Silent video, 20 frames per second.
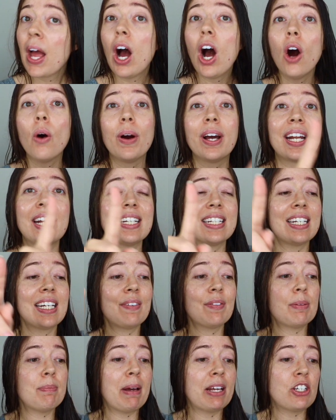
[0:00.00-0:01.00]
Oh, and I didn't
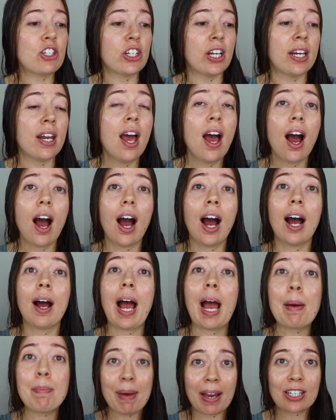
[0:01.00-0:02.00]
even mention,
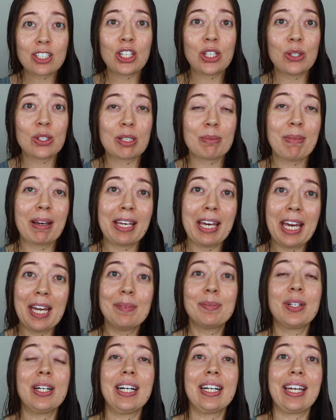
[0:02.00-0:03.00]
I'm back to using my
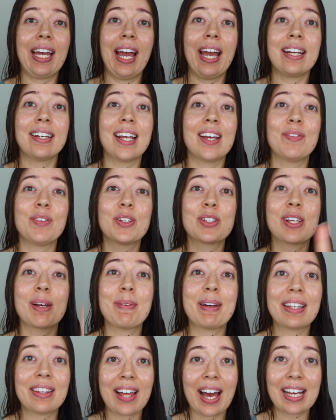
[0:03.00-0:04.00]
camera again. If you saw
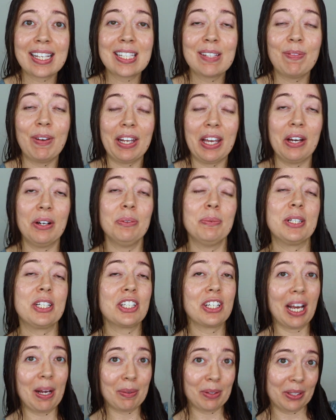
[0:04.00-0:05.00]
my last video,
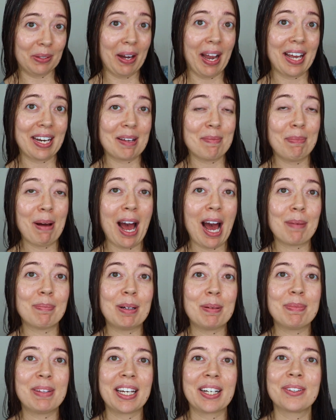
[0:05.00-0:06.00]
which I will go ahead and pop
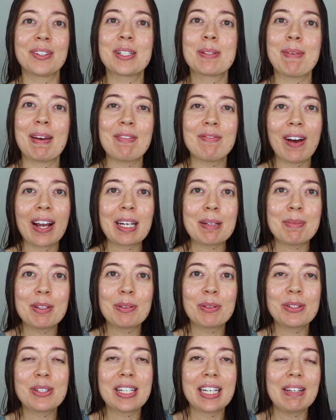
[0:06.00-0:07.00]
up there, was my vitamin
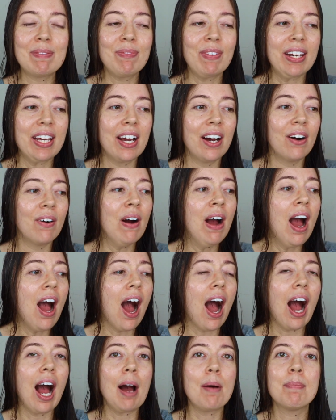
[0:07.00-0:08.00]
routine video,
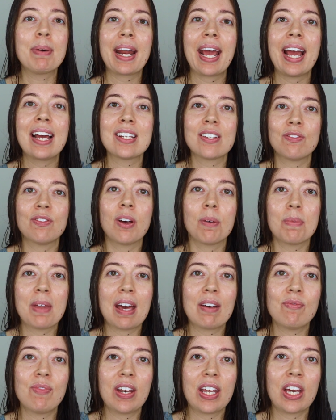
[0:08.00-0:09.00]
but I had to film
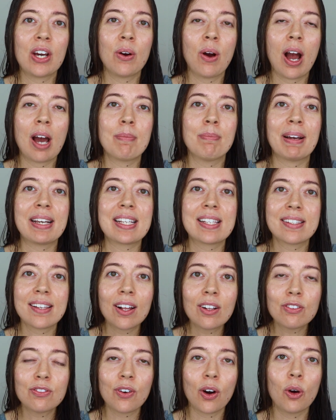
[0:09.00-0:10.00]
that video on my
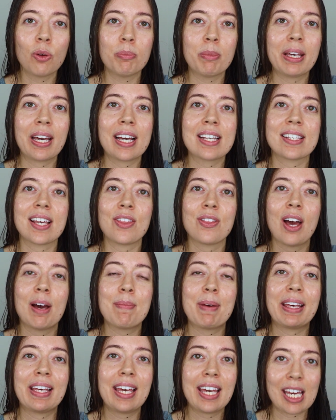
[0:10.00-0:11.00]
cell phone because I thought
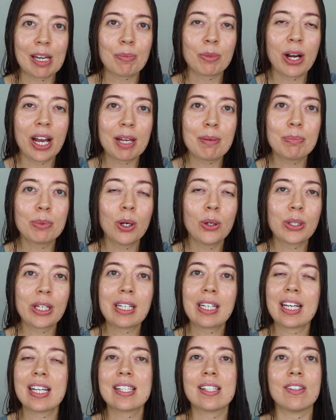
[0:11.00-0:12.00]
my camera had broken
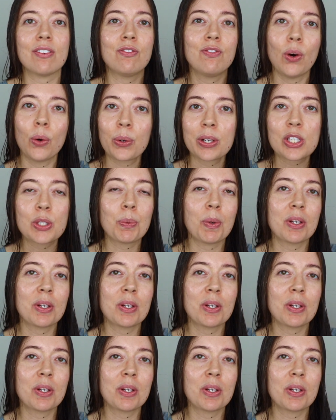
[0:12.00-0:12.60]
because the focus